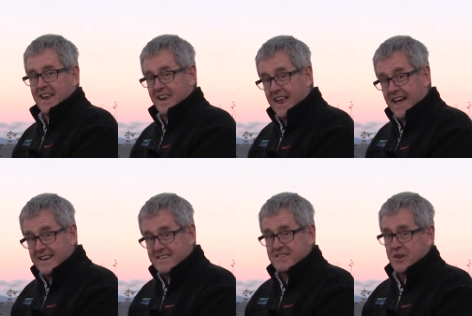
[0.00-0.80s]

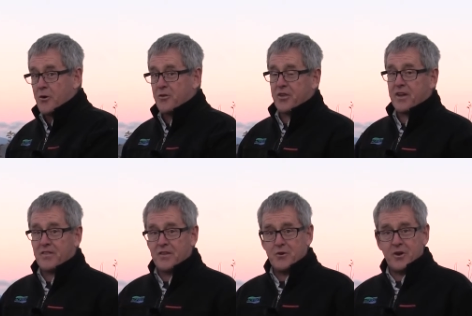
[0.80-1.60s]
late, don't think
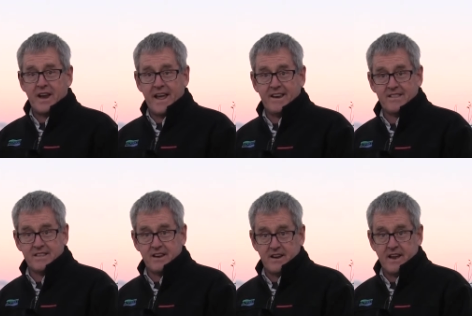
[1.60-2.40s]
that you can hand
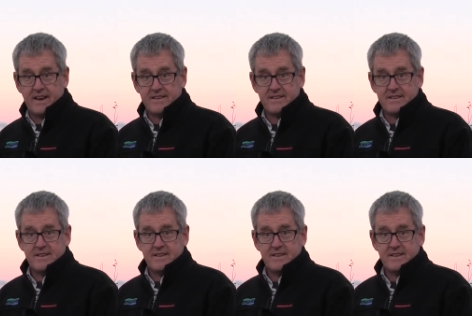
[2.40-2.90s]
thin it late.